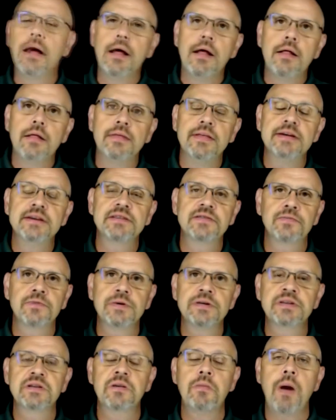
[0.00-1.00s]
This
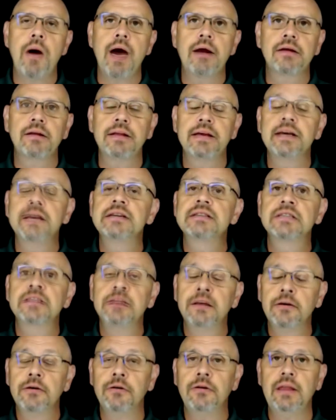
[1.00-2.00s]
risk modeling is
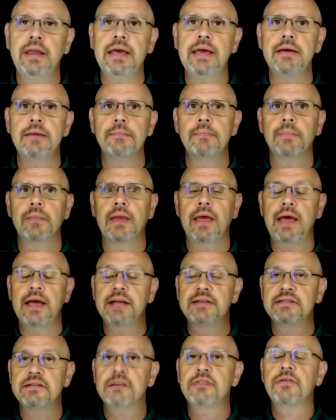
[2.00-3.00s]
literally,
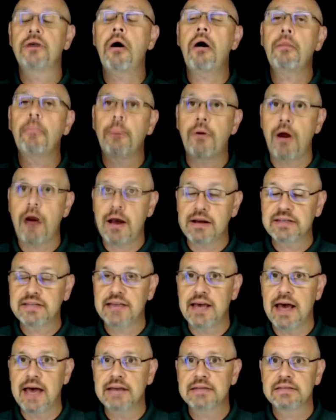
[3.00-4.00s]
it's a thought
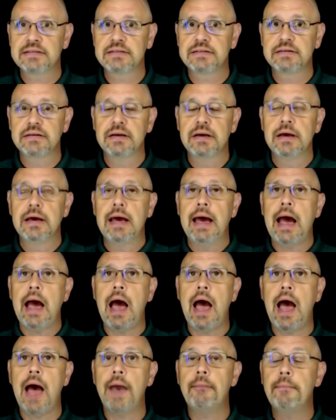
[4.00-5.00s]
process.
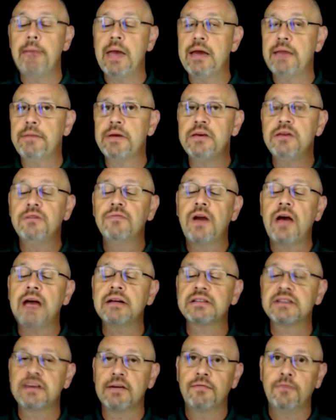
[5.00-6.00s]
Maybe you've got
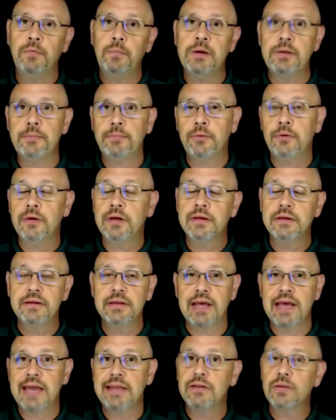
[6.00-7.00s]
several people
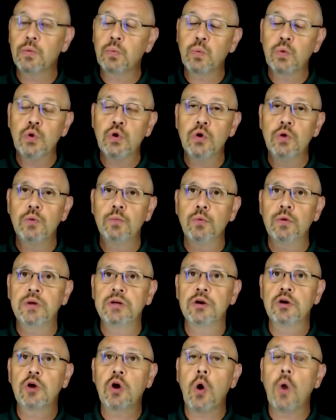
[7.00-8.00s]
in the room when
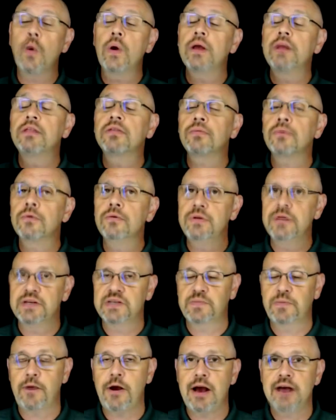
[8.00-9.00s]
you're going through this
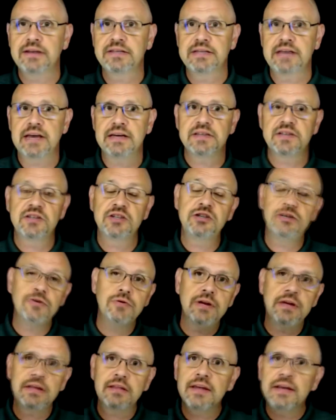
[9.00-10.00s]
process,
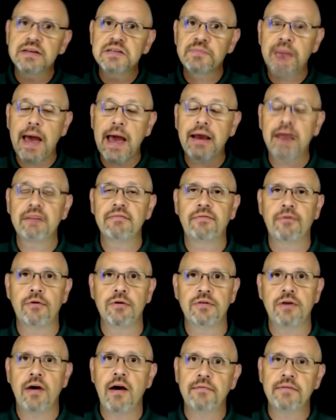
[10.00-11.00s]
shooting things back and
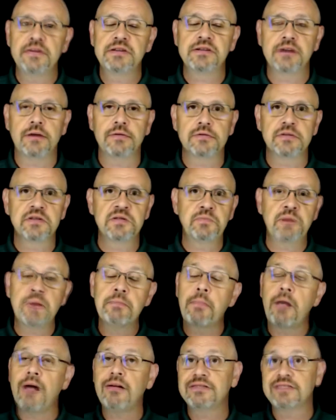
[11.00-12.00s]
forth off each other,
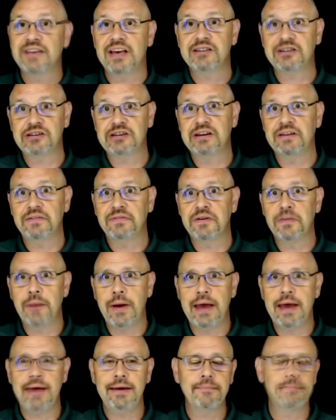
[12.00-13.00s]
spitball session if you
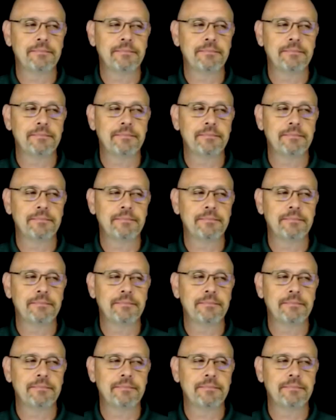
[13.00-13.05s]
may.